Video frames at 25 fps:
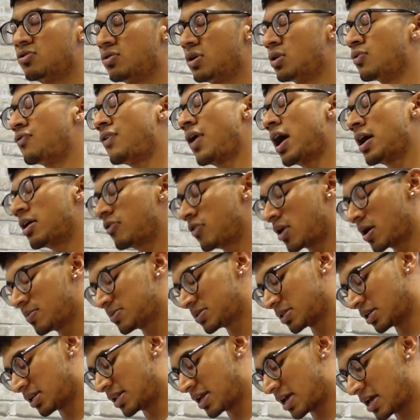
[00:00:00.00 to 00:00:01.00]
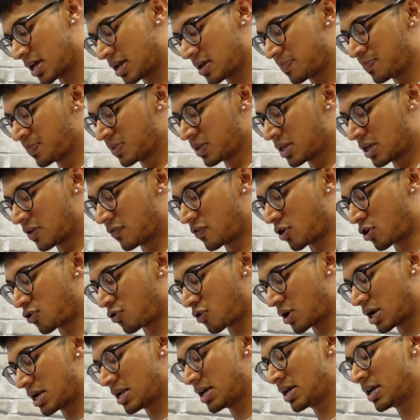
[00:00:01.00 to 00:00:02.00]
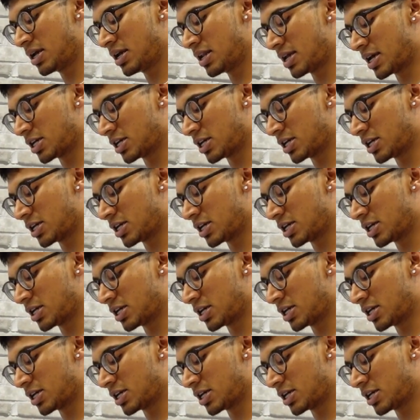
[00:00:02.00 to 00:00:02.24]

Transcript: 3 to 5 grams a day. If you're training,